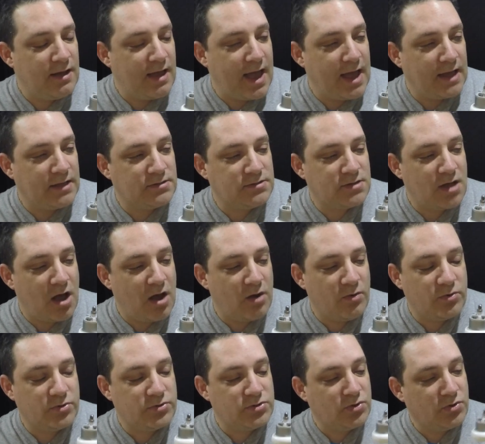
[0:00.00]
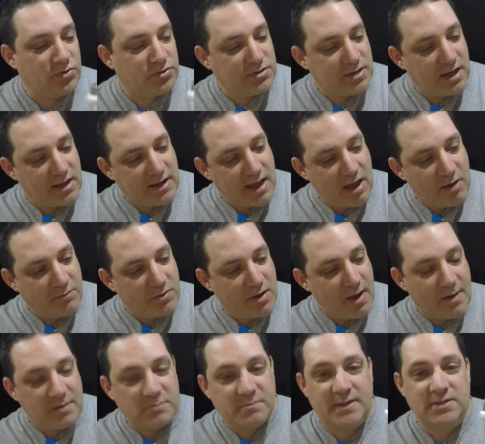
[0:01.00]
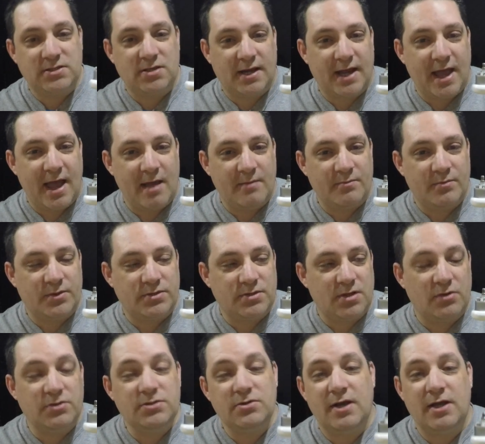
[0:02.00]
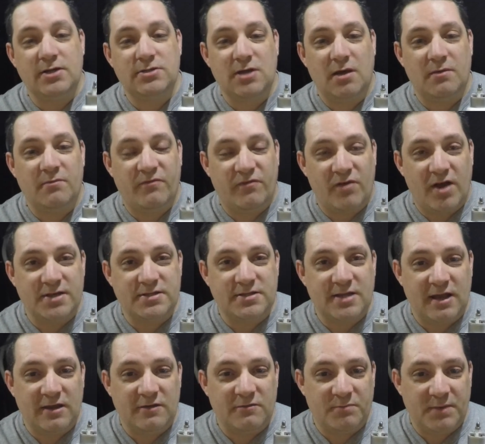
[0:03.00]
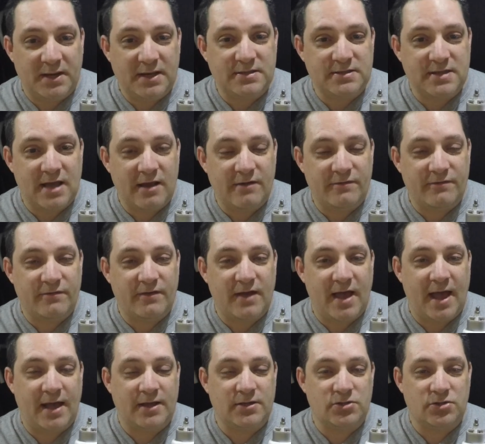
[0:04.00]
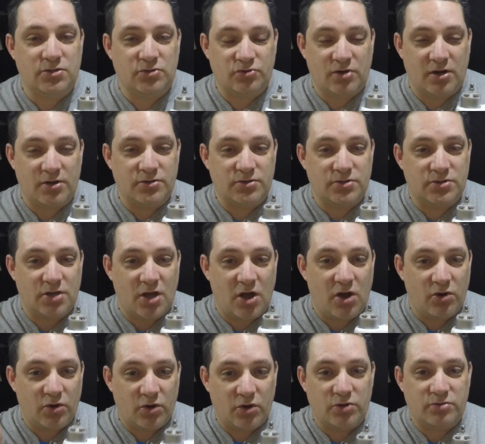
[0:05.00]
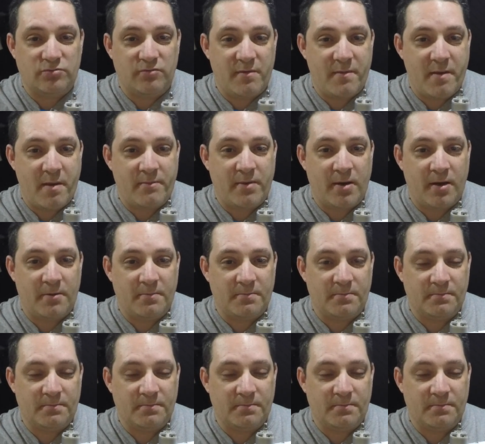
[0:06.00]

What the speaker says: and I will sort and help you out as best I can. So until next time, fly safe, be safe, and drones are good, remember.